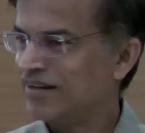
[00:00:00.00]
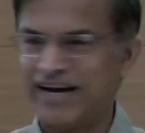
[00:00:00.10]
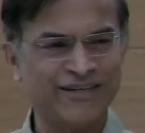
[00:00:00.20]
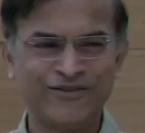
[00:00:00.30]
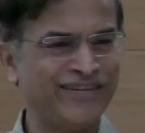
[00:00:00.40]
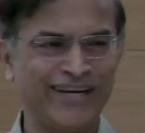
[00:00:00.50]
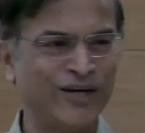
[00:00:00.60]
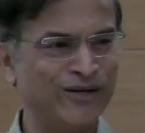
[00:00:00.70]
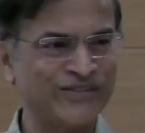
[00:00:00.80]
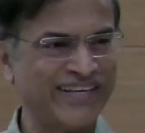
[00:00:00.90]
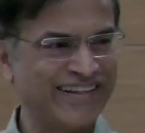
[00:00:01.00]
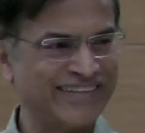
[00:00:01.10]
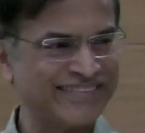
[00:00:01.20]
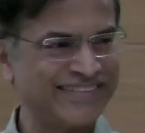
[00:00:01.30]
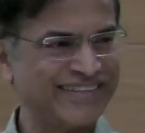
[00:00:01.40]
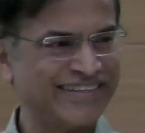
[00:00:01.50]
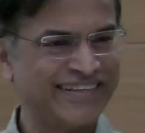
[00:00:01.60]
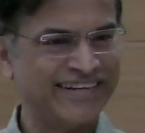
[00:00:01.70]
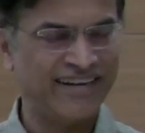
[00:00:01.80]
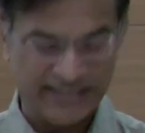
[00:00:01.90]
I don't think you have seen this.
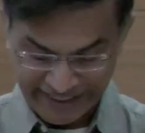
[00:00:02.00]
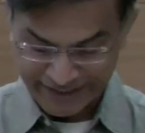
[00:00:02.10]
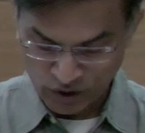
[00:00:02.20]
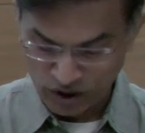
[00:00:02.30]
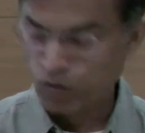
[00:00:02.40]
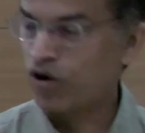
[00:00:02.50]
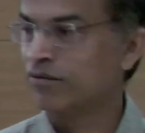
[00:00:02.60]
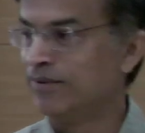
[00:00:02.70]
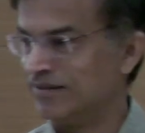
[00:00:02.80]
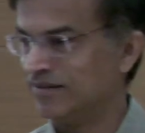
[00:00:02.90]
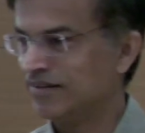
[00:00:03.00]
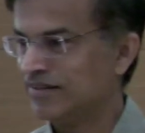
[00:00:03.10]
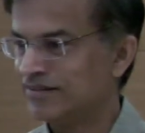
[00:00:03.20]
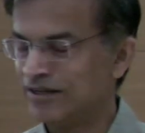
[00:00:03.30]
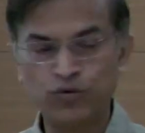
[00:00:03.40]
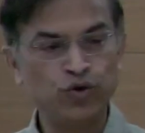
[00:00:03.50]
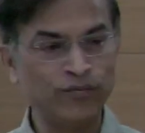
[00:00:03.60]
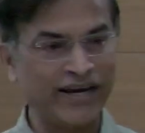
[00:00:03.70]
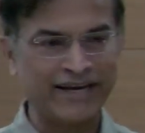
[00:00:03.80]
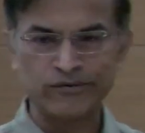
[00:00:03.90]
Huh? It's called Walkman. Now, you
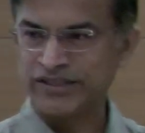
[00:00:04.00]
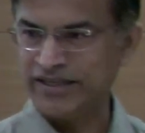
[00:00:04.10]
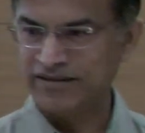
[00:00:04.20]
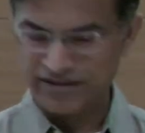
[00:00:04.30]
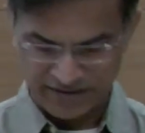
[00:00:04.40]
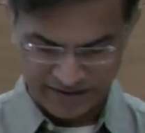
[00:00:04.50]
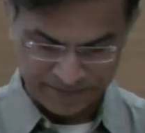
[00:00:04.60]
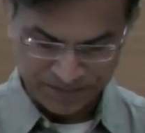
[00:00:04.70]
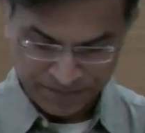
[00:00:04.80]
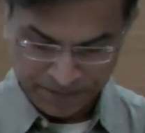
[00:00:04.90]
may have seen the